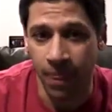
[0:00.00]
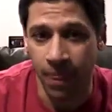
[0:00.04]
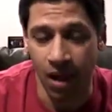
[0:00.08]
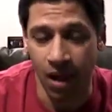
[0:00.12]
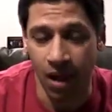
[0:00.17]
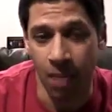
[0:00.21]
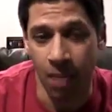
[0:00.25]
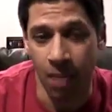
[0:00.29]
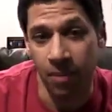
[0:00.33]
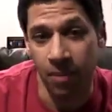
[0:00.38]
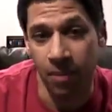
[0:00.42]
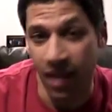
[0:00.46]

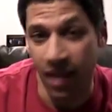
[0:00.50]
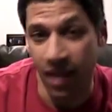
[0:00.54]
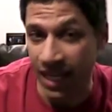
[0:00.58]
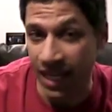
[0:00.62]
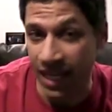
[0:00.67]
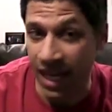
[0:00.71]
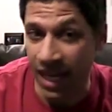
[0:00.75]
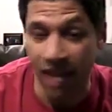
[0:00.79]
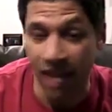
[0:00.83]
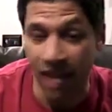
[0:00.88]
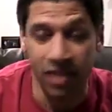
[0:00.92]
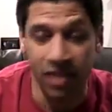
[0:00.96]
And
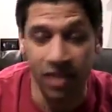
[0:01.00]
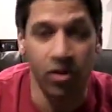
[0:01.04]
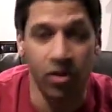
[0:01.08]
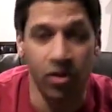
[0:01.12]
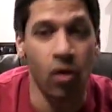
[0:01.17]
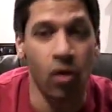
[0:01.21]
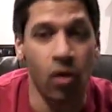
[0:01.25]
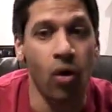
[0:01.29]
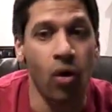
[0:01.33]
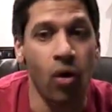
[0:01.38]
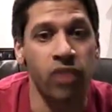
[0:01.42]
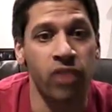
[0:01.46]
again, I think there are
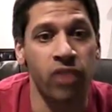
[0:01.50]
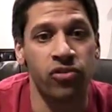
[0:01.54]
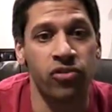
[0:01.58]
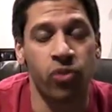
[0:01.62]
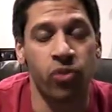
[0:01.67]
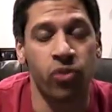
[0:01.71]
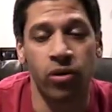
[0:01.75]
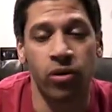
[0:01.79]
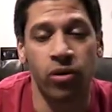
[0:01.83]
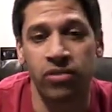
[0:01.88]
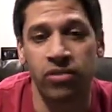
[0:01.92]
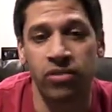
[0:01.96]
a lot of
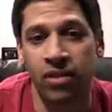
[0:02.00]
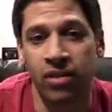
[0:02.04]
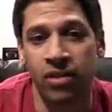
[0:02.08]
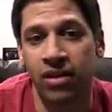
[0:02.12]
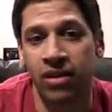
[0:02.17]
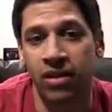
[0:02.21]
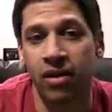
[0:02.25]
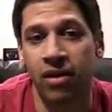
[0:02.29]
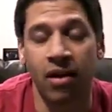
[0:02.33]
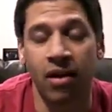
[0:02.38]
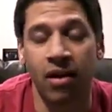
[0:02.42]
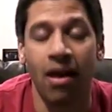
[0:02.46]
tutorials out
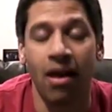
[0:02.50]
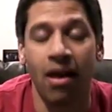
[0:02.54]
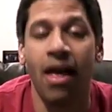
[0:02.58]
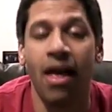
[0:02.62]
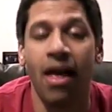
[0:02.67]
there.